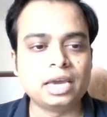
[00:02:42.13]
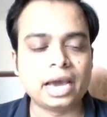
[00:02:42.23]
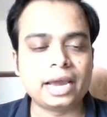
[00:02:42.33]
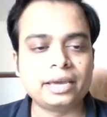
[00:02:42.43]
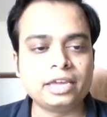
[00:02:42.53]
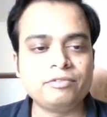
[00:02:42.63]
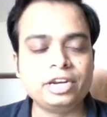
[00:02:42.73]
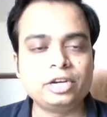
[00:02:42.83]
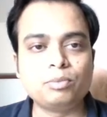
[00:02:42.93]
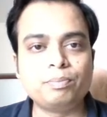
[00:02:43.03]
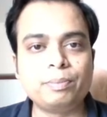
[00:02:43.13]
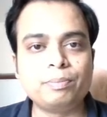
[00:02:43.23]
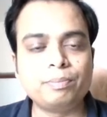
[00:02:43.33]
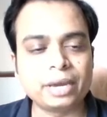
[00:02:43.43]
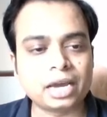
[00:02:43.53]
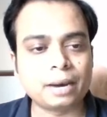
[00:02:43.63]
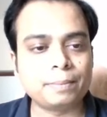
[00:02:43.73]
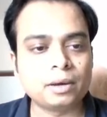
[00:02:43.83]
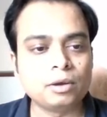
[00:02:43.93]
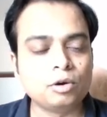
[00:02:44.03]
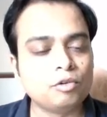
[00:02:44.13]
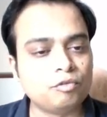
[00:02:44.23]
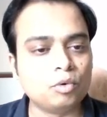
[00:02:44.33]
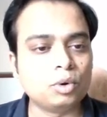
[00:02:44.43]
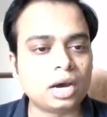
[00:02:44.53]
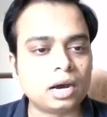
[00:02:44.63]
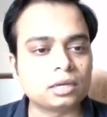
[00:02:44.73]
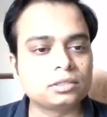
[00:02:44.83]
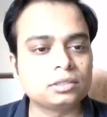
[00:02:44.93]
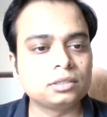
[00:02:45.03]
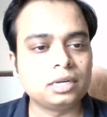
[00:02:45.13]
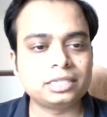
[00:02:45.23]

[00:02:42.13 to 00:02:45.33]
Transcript: And again, we need to pick up four arcs.